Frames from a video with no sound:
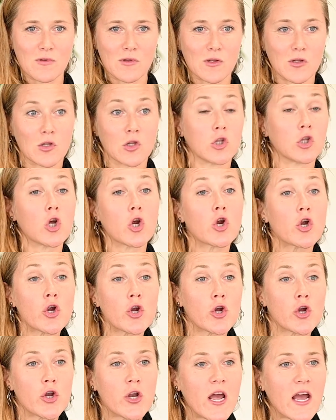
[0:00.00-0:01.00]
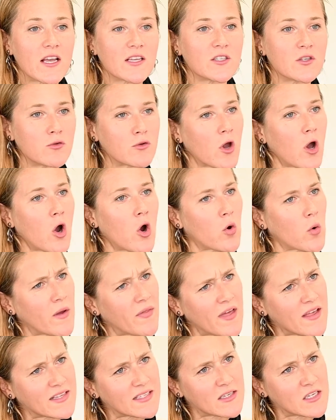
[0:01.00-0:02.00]
learn as you go.
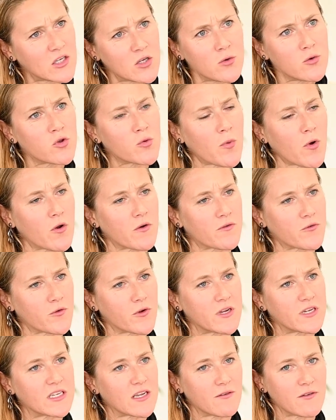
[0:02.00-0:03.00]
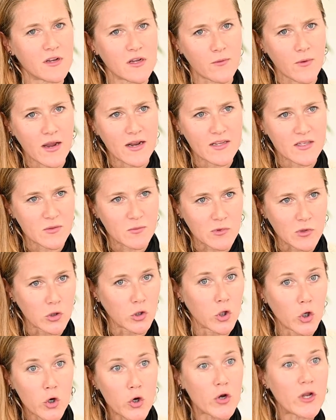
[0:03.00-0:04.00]
That's a huge part of creativity, right? Is
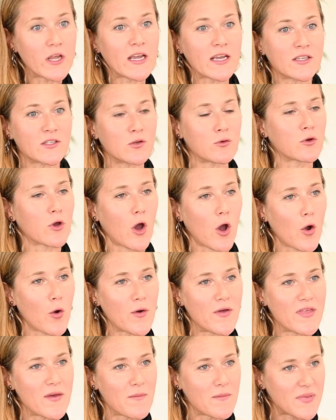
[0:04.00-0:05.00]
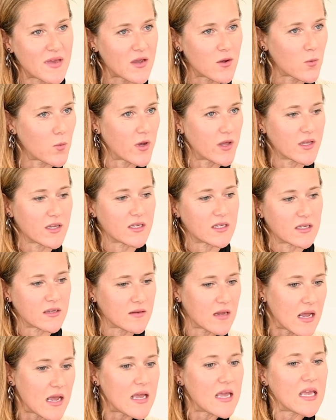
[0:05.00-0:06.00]
learning as you go and then being willing to
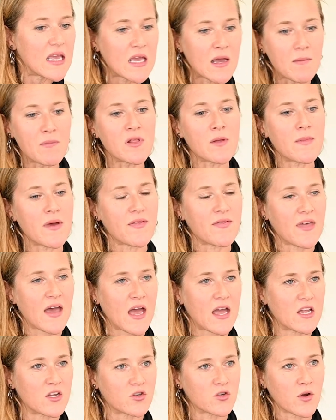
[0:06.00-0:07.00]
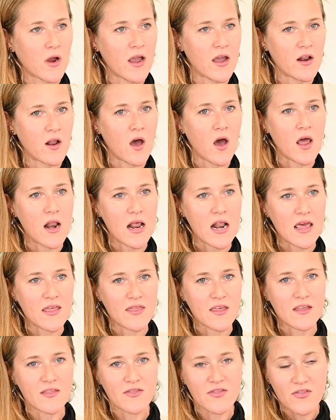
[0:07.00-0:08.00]
implement that and try it on. And I
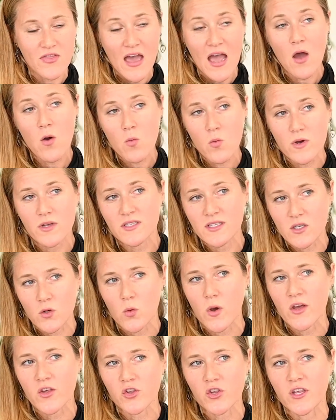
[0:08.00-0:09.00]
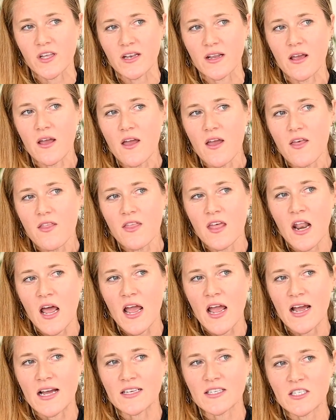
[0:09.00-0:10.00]
think that was the question that I
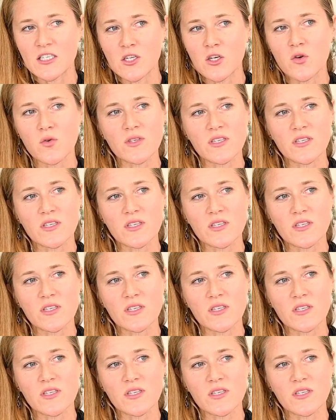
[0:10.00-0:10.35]
asked you